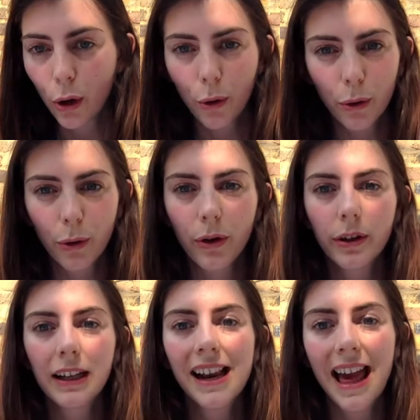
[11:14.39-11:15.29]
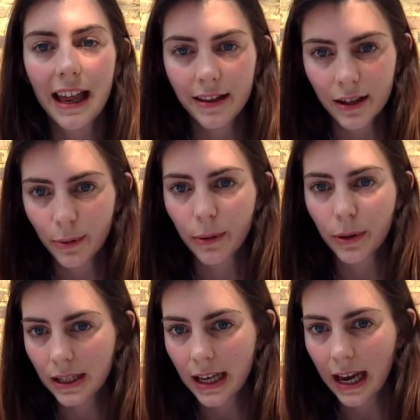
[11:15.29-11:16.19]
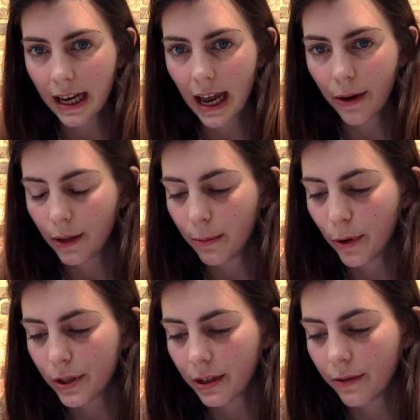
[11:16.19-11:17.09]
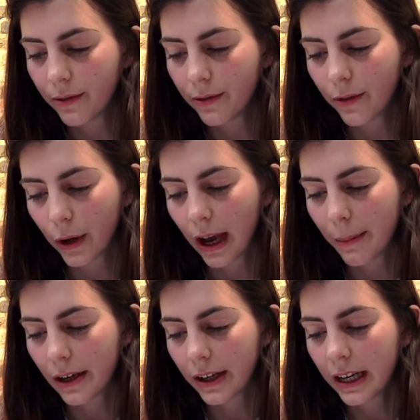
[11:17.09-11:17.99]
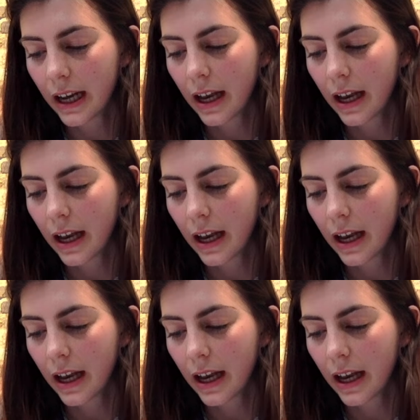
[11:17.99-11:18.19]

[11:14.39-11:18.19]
or cleanse, we would say now in the modern vocabulary,